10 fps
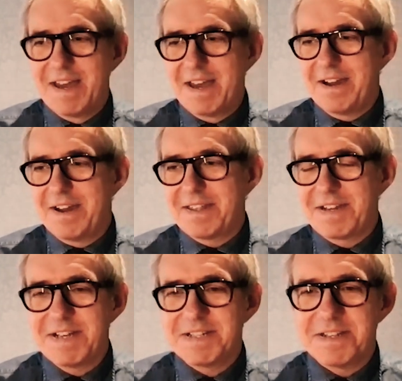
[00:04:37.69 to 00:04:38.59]
another
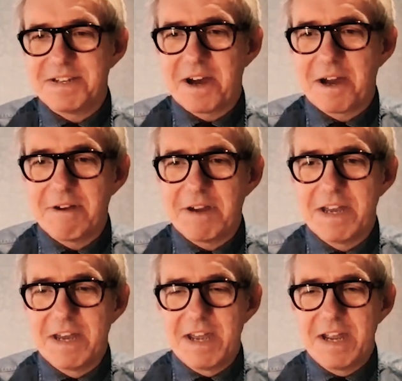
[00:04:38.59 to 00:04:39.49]
date in the diary,
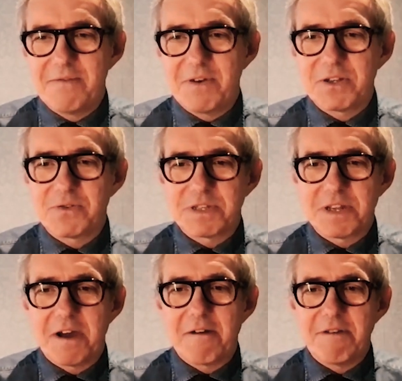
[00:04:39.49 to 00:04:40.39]
in a virtual
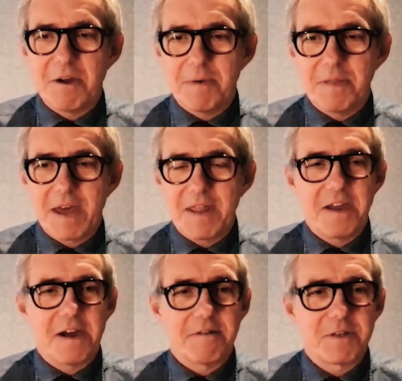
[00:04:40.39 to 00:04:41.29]
scenario, but there they
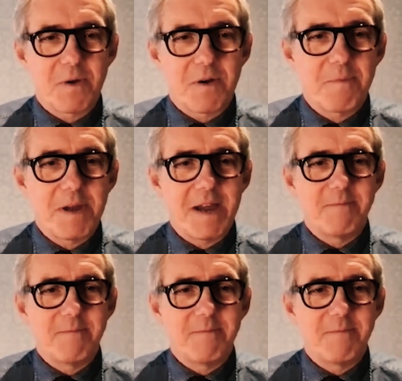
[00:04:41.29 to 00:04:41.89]
are at 12 p.m.